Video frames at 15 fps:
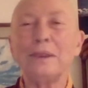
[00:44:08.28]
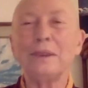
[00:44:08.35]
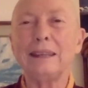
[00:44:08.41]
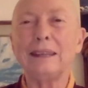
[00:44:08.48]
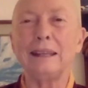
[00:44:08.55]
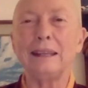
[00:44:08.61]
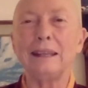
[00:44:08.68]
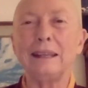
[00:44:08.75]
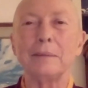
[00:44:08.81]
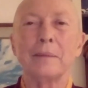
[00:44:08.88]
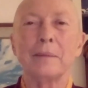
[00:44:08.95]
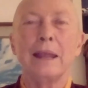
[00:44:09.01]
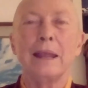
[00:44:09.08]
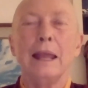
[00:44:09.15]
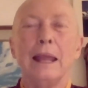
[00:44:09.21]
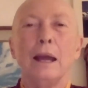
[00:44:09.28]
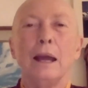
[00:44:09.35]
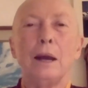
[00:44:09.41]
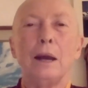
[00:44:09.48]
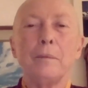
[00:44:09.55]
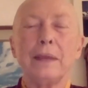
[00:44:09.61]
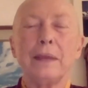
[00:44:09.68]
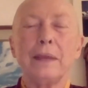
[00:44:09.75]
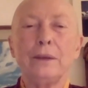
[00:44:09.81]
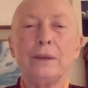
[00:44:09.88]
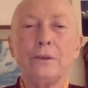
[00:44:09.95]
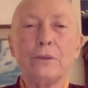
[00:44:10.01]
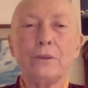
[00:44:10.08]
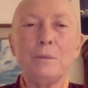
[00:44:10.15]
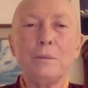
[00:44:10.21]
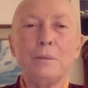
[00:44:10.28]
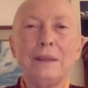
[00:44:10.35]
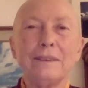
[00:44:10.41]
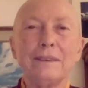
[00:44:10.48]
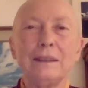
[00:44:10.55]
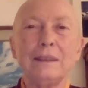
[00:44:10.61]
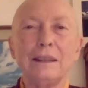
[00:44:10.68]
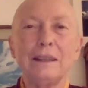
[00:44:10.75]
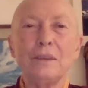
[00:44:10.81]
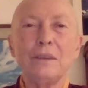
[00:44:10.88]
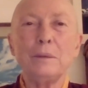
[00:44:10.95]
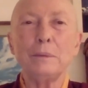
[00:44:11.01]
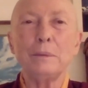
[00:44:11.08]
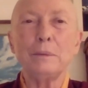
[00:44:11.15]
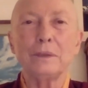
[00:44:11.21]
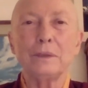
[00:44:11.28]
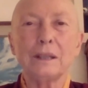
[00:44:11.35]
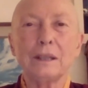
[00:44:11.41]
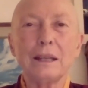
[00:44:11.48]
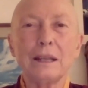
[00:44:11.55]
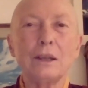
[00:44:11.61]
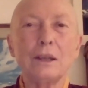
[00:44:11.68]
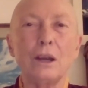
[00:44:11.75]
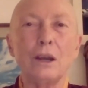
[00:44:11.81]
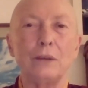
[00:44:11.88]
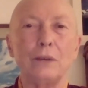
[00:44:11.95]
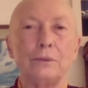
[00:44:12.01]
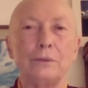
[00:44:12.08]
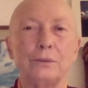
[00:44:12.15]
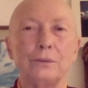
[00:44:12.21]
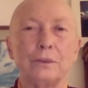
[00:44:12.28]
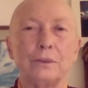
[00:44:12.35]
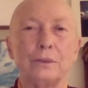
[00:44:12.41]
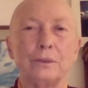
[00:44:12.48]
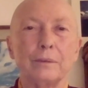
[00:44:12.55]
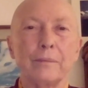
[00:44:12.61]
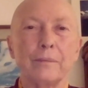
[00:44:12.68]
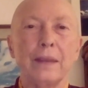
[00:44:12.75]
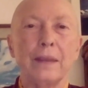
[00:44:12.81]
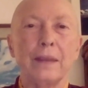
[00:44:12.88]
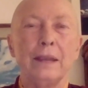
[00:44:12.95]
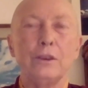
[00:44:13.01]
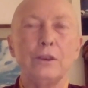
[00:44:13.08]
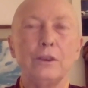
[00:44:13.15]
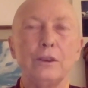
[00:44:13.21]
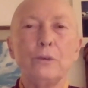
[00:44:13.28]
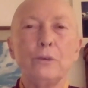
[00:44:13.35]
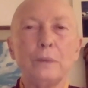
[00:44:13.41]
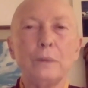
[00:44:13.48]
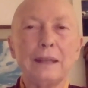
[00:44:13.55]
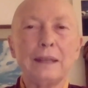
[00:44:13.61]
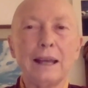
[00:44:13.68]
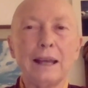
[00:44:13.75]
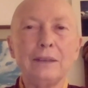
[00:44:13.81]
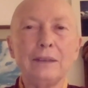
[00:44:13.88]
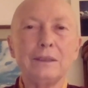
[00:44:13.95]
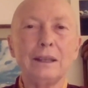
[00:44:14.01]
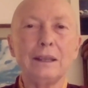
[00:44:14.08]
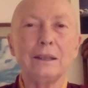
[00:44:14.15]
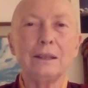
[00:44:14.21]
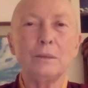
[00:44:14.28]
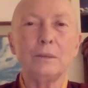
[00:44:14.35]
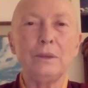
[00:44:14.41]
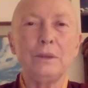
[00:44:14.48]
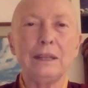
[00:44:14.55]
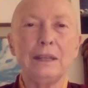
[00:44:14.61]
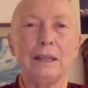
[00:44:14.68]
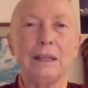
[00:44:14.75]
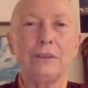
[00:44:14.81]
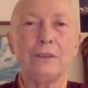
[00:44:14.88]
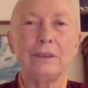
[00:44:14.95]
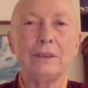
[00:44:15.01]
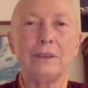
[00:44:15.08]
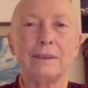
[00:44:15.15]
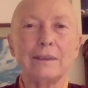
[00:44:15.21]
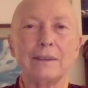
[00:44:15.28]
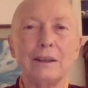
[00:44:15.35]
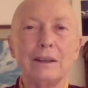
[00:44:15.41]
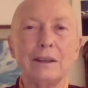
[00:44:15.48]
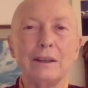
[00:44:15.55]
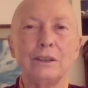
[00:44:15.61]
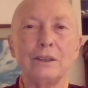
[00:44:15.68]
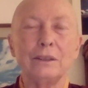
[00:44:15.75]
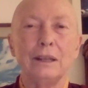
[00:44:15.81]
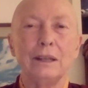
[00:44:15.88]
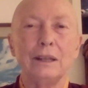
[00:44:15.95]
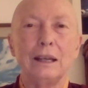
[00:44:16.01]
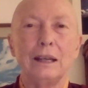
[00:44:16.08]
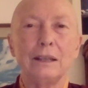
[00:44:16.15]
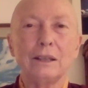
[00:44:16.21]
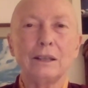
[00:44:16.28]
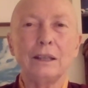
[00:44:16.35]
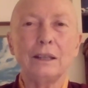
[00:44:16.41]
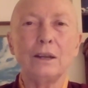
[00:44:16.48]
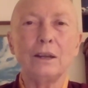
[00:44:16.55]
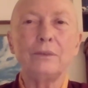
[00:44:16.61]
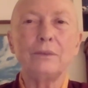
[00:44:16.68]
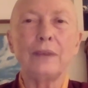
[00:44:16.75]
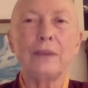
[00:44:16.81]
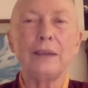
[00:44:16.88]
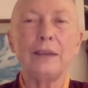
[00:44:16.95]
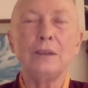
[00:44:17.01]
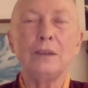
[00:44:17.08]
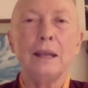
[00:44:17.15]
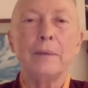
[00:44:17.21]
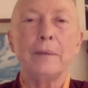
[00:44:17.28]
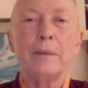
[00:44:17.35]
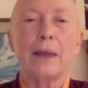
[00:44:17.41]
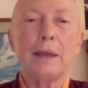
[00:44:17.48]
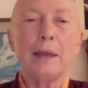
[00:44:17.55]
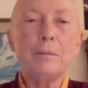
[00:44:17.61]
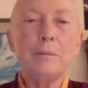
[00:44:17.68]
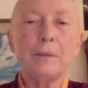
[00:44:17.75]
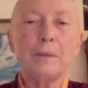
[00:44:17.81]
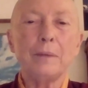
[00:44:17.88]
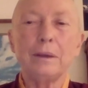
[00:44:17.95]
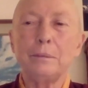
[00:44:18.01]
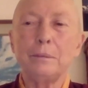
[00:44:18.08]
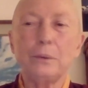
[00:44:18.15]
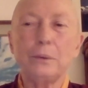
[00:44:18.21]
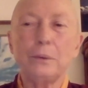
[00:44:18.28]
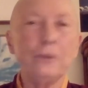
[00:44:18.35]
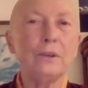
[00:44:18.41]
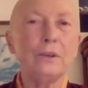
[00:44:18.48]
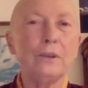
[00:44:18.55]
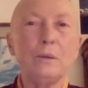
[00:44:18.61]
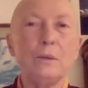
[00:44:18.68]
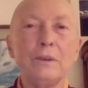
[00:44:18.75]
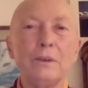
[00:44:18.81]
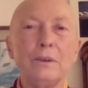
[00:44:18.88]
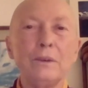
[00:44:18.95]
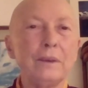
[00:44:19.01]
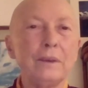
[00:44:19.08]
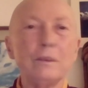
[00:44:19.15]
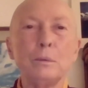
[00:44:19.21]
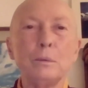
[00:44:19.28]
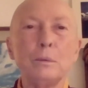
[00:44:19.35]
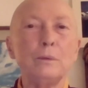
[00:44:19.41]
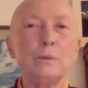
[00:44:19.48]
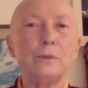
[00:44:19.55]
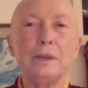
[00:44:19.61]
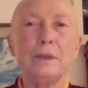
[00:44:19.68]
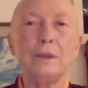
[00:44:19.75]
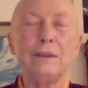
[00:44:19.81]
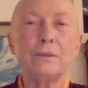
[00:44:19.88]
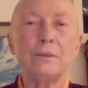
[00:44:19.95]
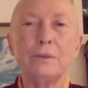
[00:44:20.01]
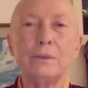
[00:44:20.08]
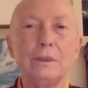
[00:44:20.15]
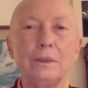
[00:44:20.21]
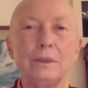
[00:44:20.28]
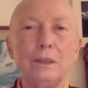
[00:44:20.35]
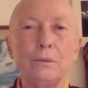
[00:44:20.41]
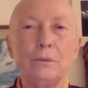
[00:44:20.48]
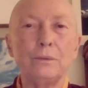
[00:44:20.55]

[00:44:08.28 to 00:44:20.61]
thing. Yeah. Um, it also means that a lot of people are cut off. Those without telecommunications are are cut off, and I'm uh, personally responsible for these, you know,